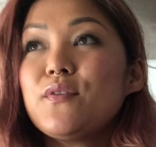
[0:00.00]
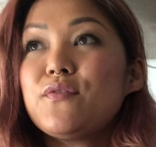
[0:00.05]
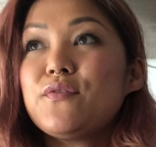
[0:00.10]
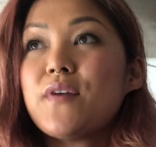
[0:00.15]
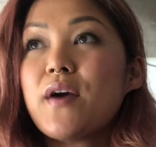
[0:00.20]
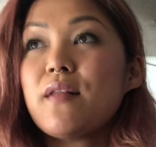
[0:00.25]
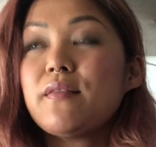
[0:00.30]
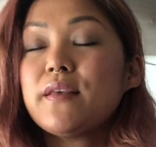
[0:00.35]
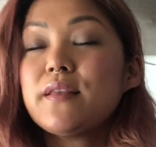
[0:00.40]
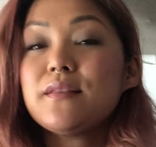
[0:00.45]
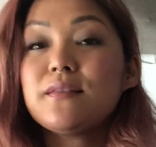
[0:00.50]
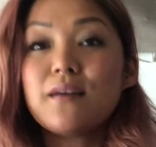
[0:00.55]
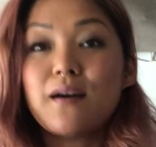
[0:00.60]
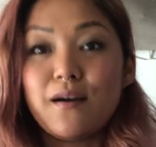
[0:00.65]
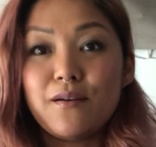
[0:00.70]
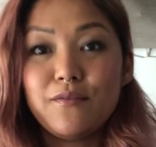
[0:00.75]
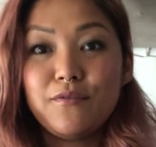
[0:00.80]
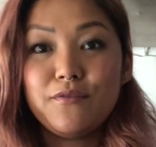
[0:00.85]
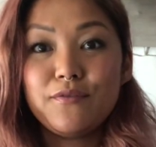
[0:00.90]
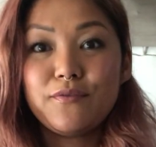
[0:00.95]
fell in
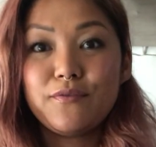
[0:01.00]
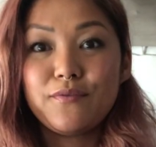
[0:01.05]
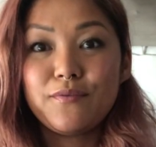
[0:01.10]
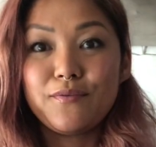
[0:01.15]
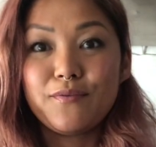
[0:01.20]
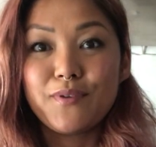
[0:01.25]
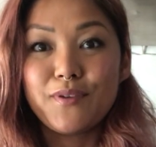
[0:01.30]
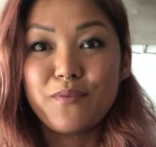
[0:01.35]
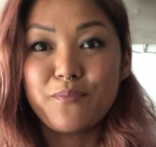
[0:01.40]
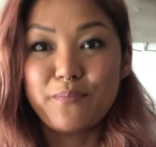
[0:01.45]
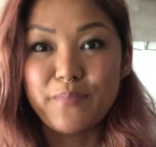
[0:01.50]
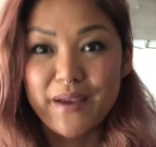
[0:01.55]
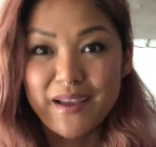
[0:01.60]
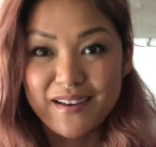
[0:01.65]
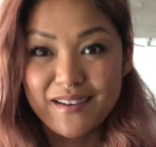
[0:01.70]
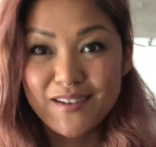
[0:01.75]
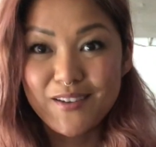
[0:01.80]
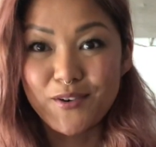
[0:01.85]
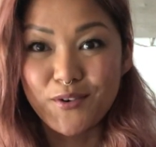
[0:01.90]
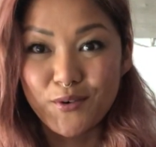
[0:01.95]
love with
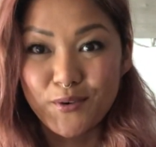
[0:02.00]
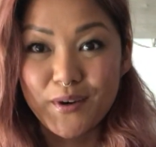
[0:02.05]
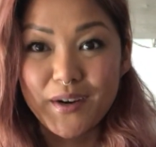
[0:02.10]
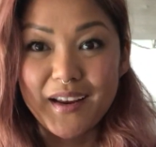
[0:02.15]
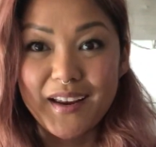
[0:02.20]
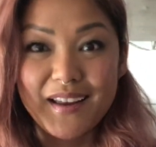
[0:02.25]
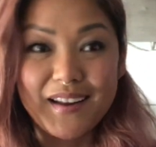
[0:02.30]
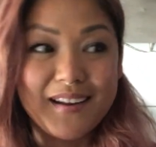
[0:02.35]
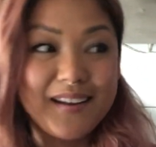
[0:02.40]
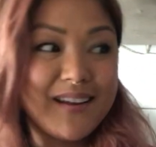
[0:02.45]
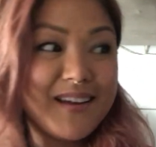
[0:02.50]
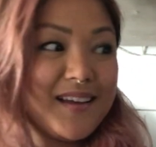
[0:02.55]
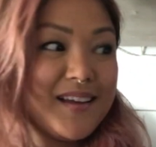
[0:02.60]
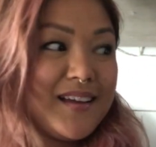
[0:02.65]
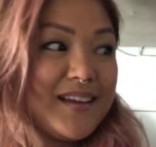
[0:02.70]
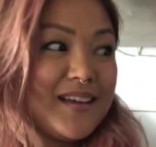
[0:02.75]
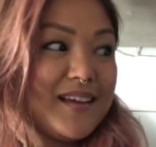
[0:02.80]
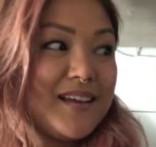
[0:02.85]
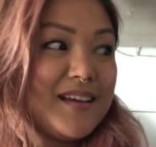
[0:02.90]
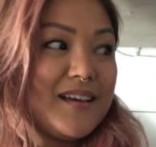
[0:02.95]
Bend, Oregon
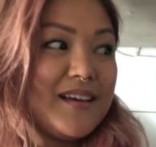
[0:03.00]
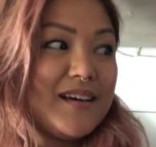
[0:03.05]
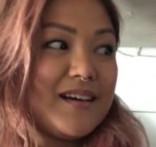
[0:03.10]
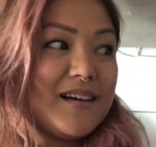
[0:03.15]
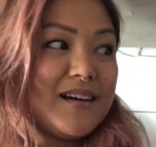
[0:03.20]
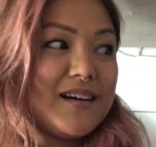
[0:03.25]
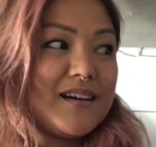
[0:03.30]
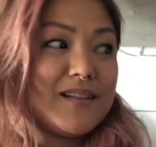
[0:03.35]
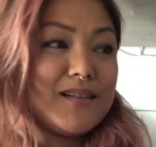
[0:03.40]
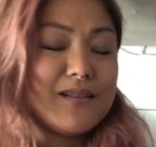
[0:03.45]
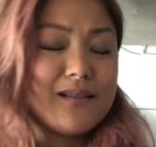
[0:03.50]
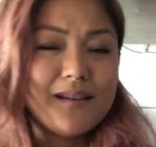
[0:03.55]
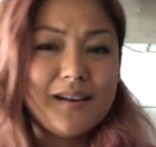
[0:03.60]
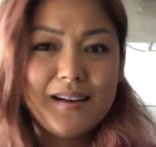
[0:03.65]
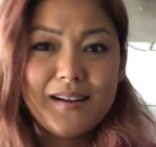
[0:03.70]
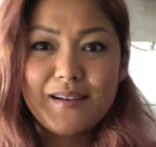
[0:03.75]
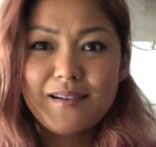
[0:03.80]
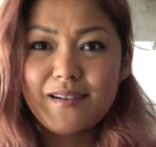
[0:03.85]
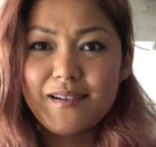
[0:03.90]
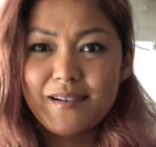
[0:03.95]
a
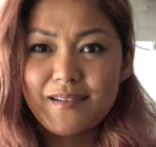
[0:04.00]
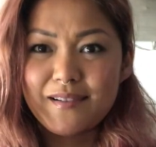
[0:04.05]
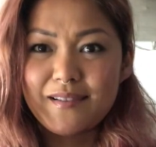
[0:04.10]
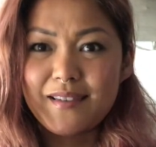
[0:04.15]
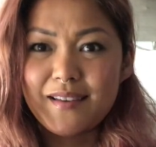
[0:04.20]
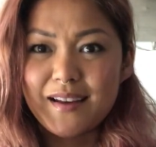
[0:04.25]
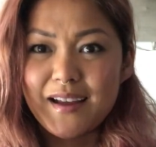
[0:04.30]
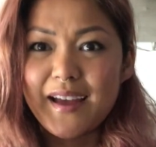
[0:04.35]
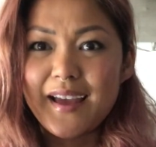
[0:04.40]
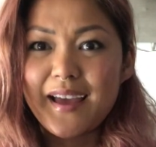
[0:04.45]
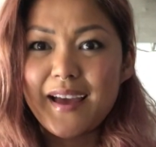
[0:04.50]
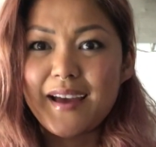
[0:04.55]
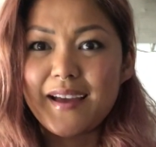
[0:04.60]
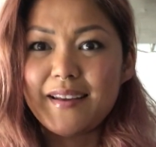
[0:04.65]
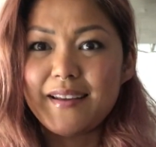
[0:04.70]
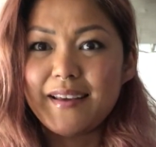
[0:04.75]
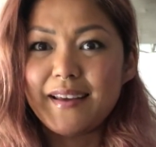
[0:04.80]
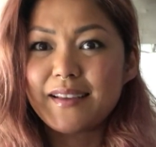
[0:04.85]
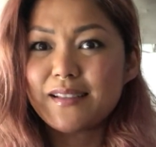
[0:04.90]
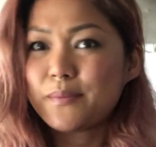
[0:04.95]
lot harder than I
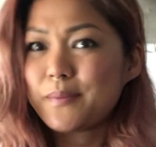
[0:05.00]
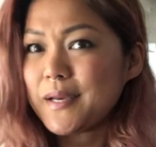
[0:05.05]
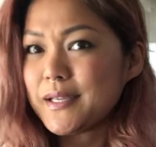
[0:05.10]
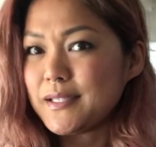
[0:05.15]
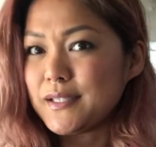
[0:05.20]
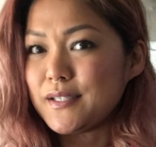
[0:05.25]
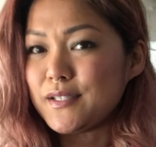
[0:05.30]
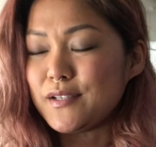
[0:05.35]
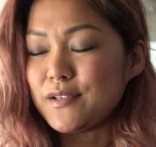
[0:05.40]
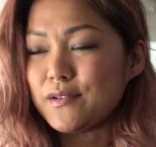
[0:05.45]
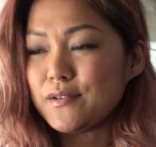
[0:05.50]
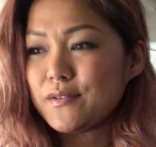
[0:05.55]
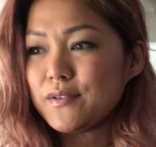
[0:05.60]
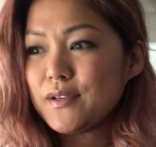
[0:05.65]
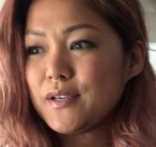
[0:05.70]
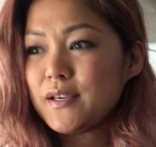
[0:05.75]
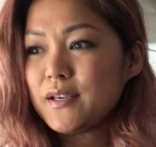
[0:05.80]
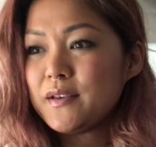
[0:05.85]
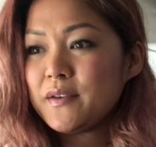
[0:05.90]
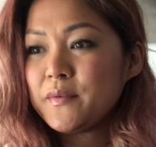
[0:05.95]
had expected to.
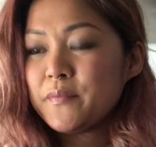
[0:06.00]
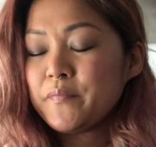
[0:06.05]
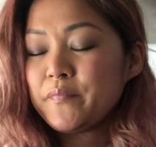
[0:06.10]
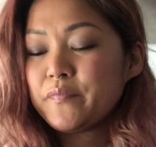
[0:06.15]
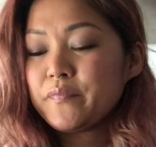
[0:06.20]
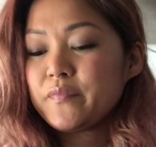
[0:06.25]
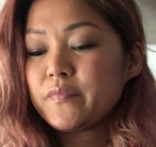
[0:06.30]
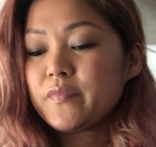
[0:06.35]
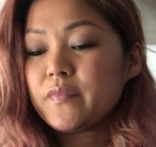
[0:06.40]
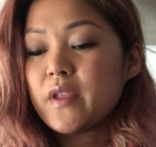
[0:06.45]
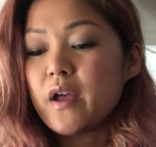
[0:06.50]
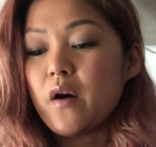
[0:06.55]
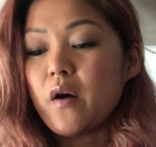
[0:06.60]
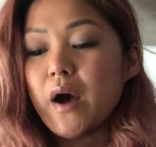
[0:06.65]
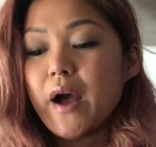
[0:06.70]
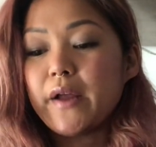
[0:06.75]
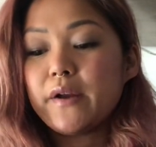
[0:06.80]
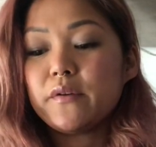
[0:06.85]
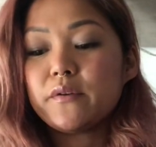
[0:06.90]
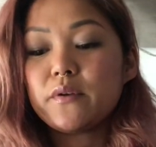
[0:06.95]
Now,
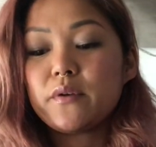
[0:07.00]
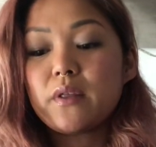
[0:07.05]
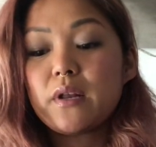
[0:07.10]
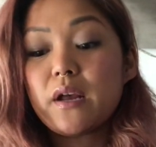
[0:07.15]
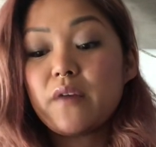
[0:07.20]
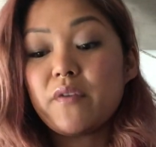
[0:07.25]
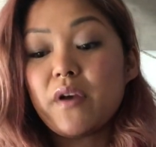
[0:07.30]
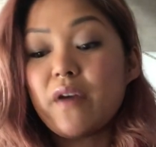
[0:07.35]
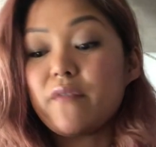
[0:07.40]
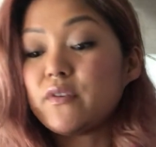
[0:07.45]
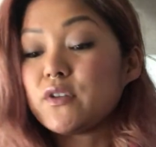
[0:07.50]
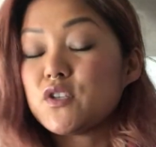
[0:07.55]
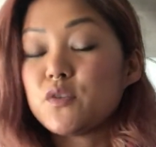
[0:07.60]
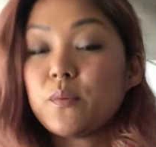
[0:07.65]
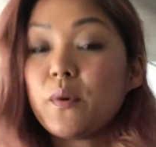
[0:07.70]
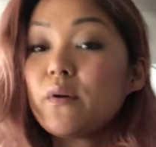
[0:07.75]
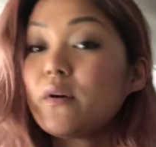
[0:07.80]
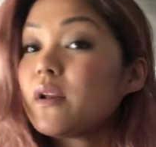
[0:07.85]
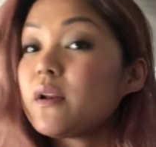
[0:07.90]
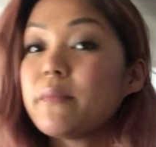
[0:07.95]
I don't know that I've ever
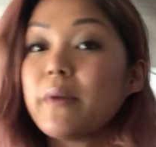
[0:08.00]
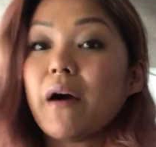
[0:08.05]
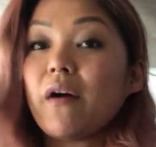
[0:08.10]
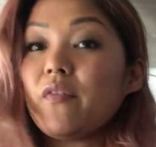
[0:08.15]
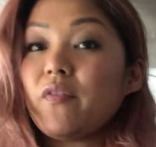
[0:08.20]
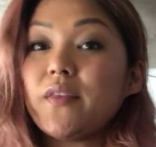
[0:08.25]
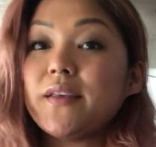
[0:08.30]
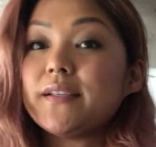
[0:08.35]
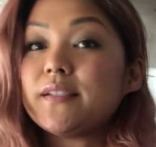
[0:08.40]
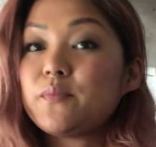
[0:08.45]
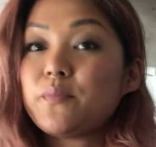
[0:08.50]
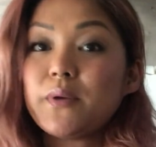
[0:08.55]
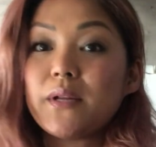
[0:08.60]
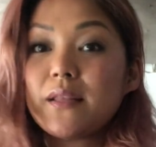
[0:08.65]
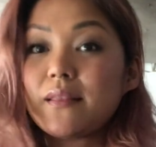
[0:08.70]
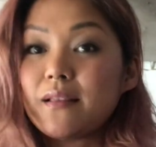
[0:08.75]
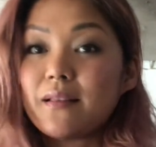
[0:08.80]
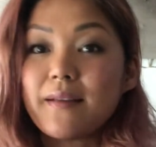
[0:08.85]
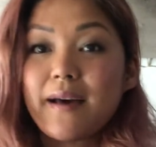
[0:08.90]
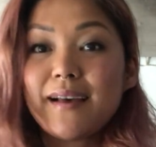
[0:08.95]
spoken about this, but
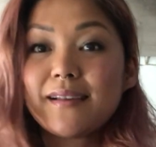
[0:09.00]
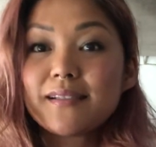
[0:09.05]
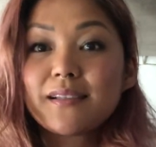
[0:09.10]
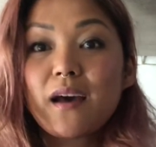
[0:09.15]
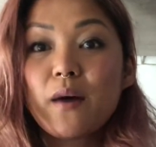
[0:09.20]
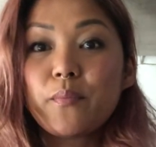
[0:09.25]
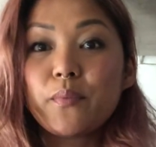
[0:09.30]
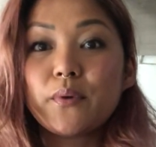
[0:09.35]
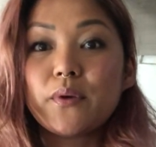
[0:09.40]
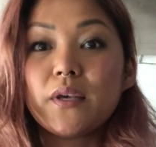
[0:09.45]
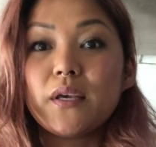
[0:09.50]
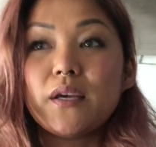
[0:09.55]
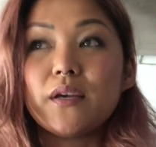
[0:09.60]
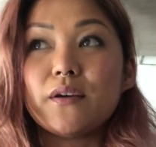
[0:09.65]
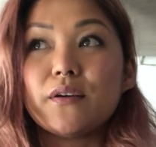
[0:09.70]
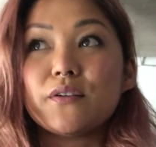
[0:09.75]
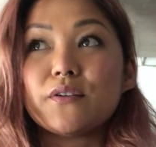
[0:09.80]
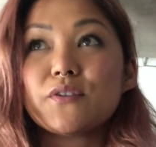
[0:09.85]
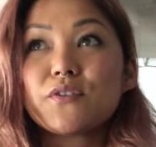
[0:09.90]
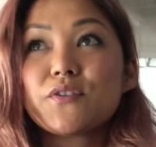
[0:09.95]
in the last couple
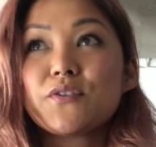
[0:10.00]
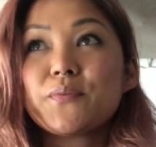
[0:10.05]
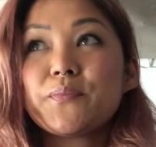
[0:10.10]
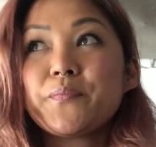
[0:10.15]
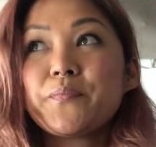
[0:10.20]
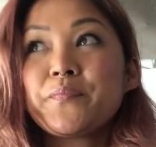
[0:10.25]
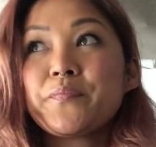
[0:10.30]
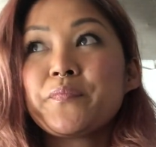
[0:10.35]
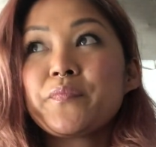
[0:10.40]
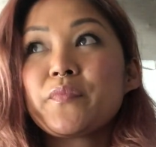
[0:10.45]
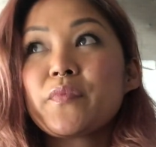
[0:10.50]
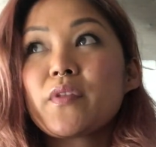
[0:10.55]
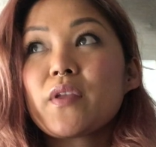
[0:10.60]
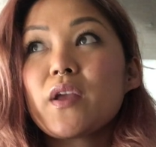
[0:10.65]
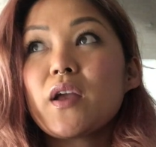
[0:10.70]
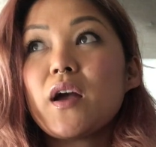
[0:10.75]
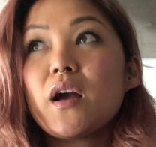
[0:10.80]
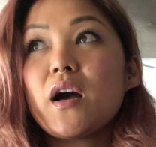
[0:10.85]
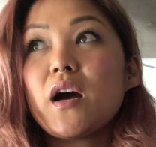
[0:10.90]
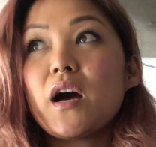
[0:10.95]
years,
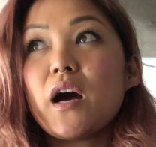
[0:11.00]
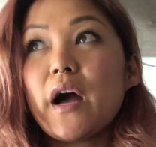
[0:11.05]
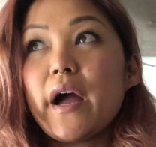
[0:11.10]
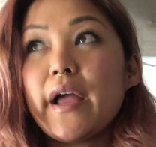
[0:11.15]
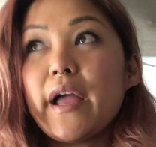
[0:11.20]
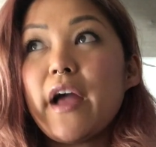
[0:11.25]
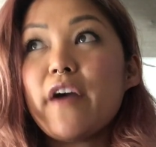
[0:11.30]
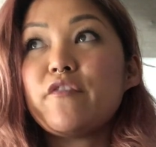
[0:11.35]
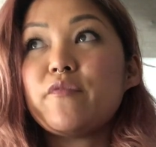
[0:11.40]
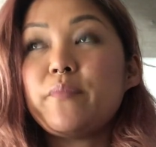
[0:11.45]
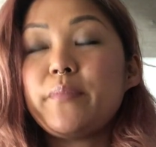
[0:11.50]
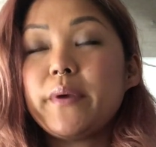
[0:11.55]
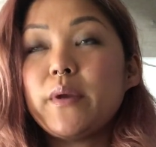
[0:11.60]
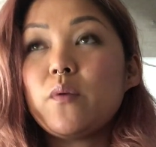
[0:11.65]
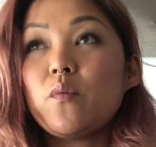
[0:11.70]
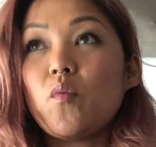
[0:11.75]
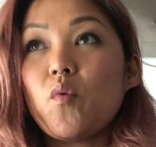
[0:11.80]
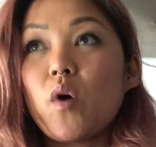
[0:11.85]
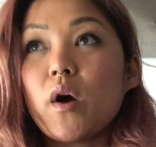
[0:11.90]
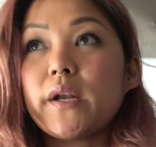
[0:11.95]
I have
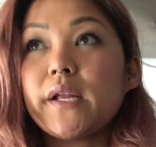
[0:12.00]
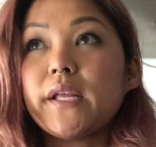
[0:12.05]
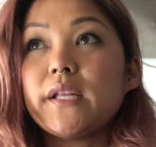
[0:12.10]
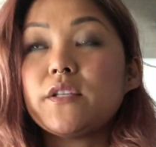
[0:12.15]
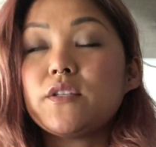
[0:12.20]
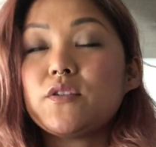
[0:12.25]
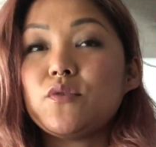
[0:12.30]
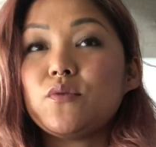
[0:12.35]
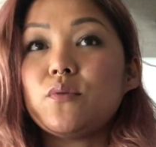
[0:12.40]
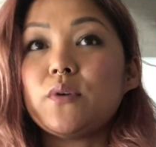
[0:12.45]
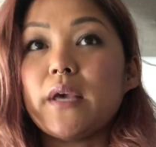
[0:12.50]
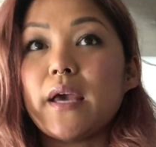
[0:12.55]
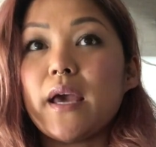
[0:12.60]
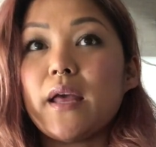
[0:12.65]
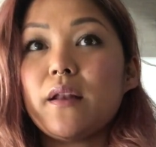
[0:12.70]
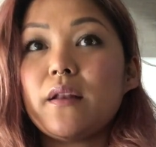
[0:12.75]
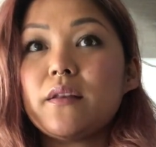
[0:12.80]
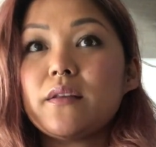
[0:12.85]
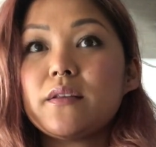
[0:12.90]
been wanting to get